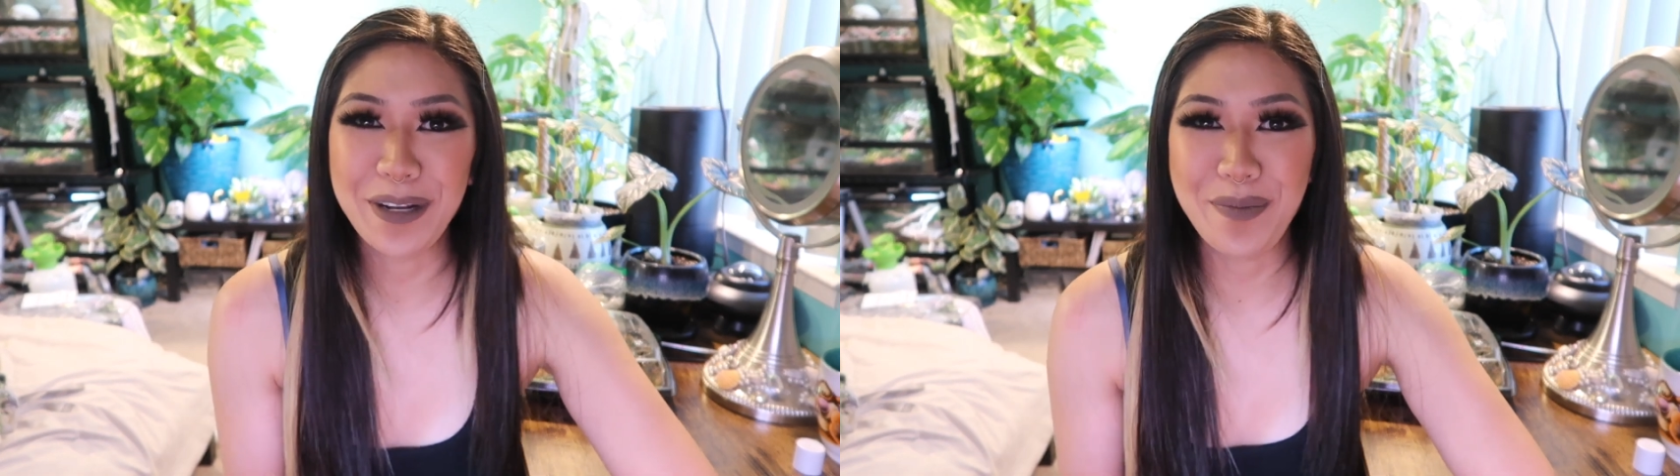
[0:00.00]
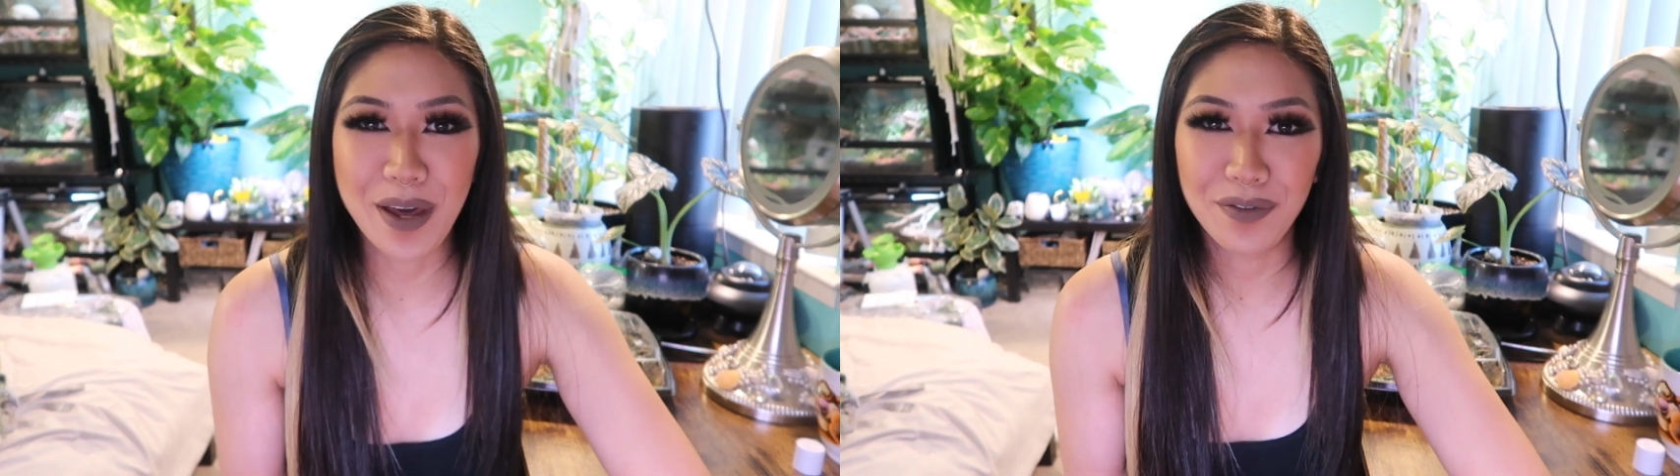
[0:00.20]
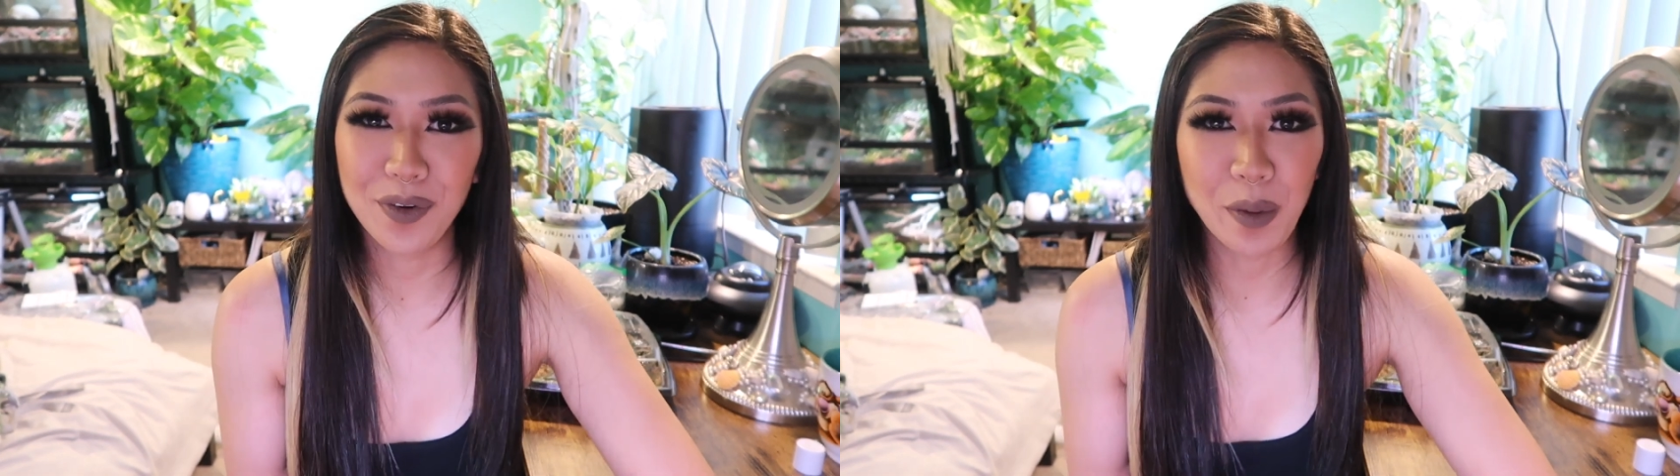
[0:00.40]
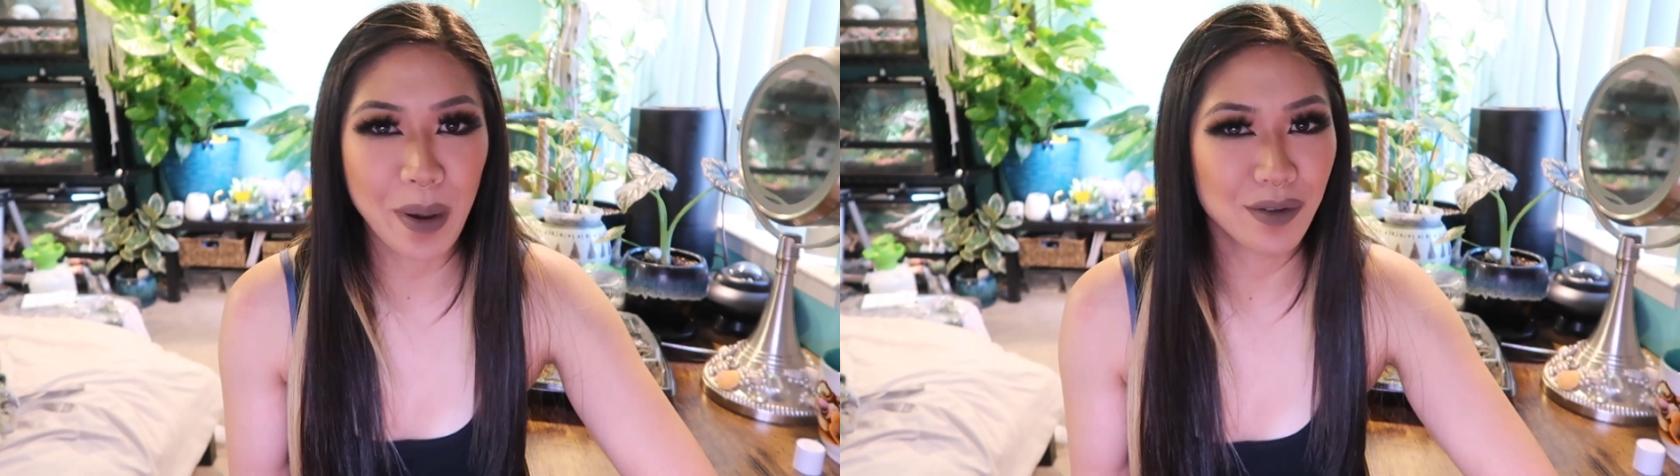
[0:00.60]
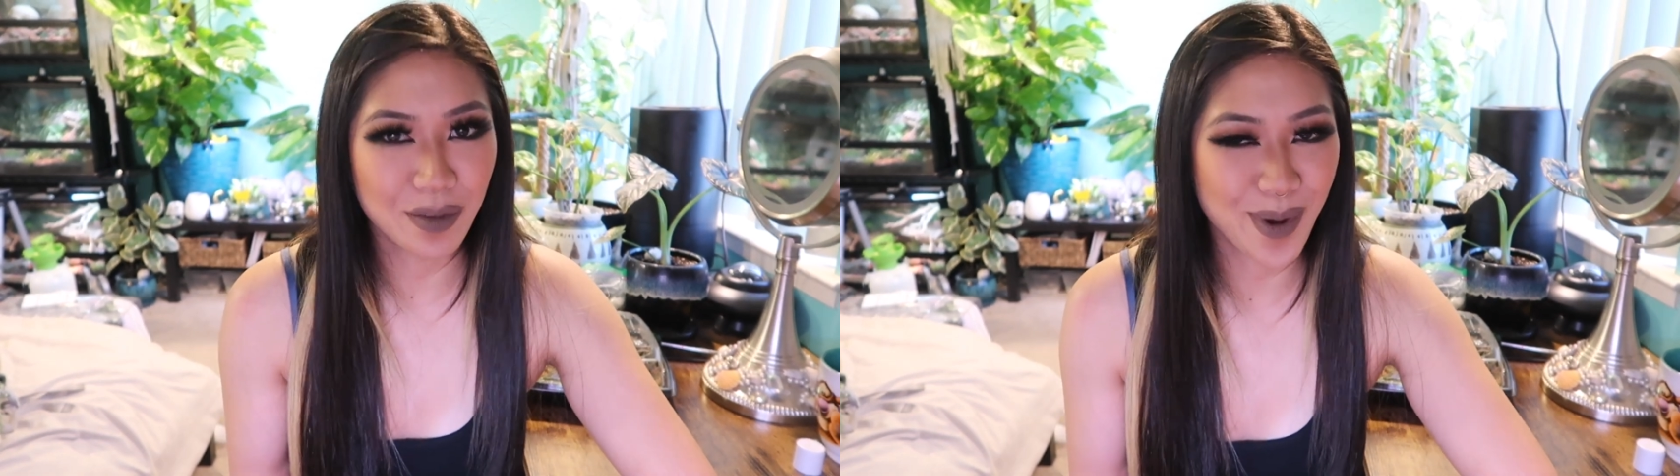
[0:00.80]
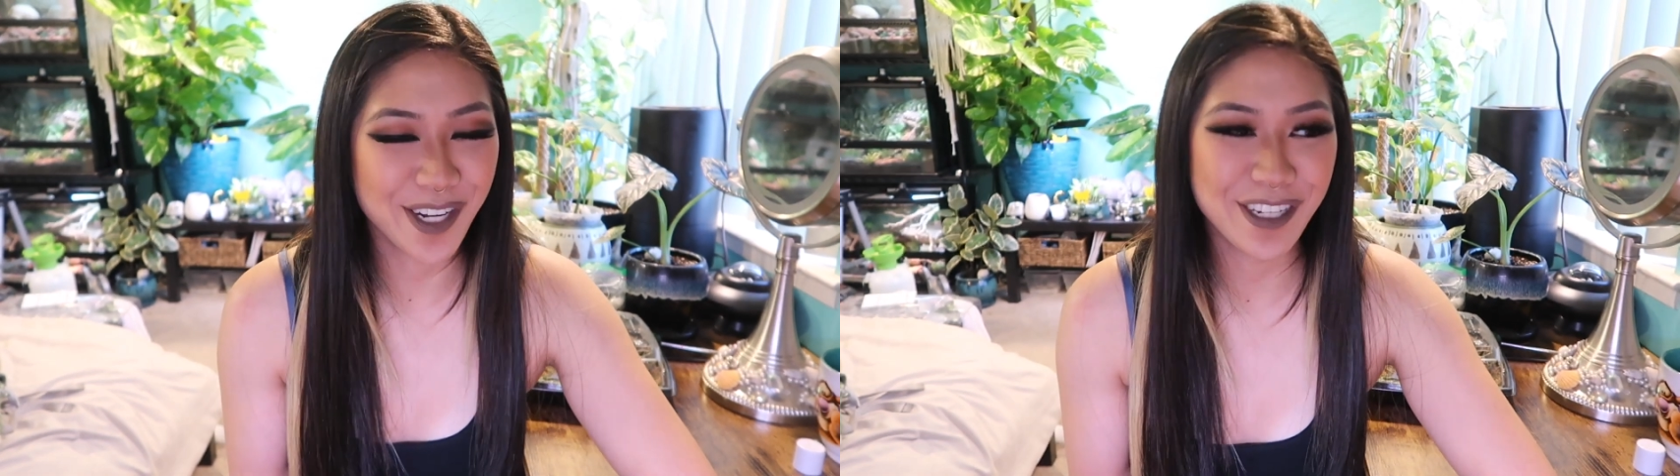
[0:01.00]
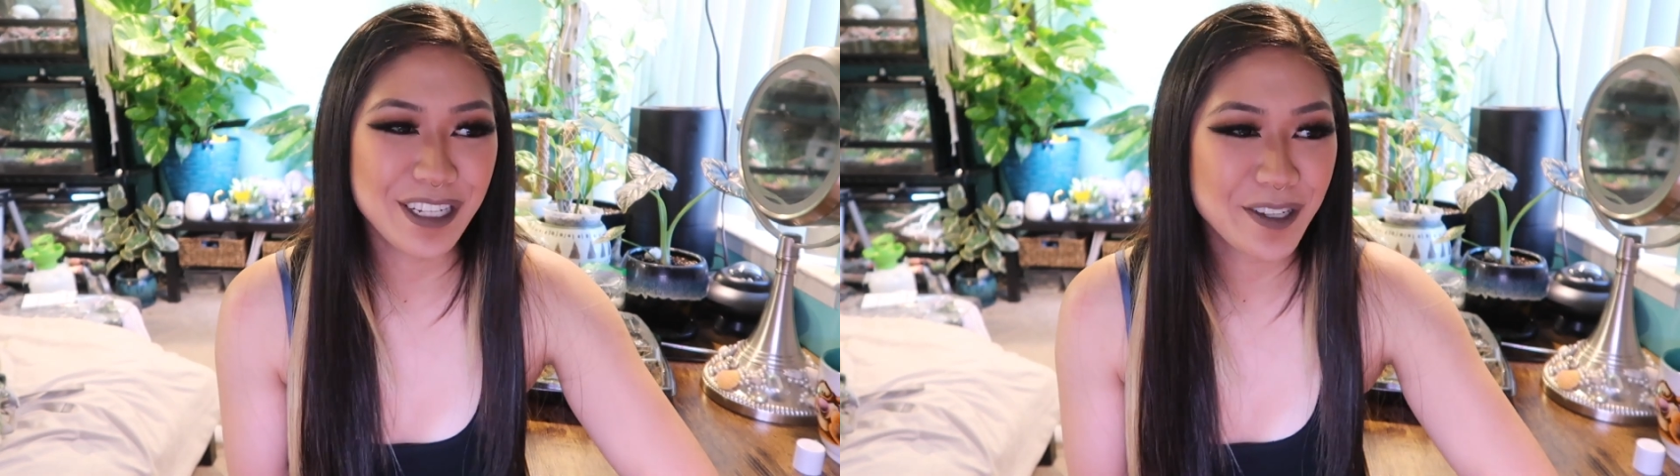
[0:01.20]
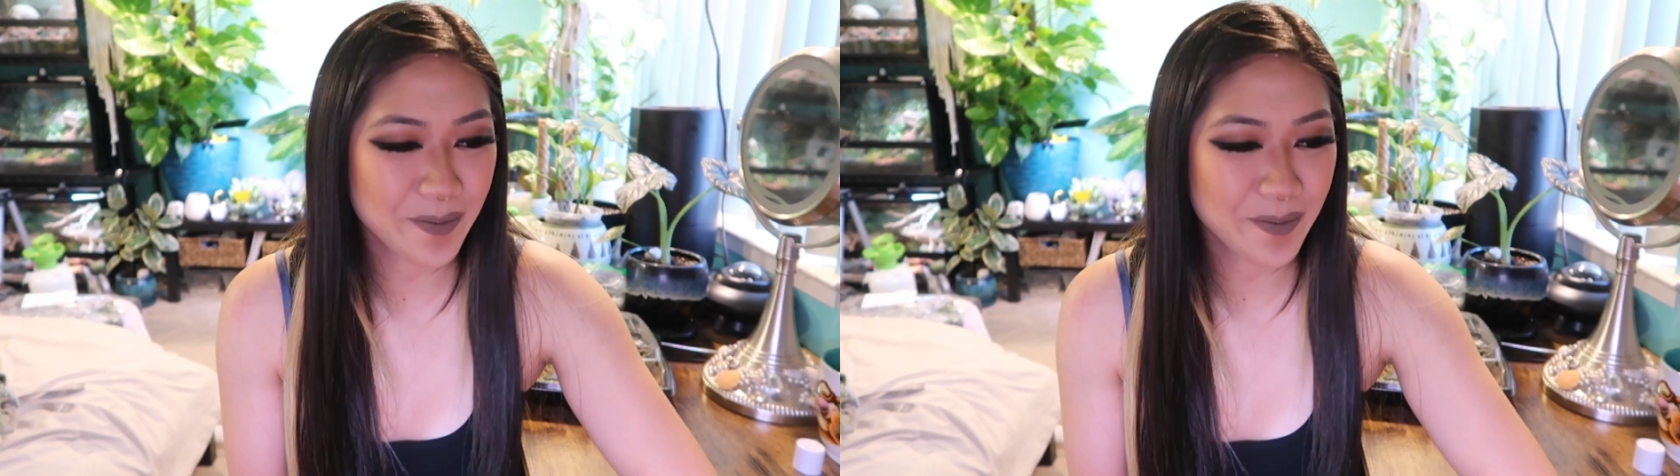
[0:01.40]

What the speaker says: a mouthful about sponges.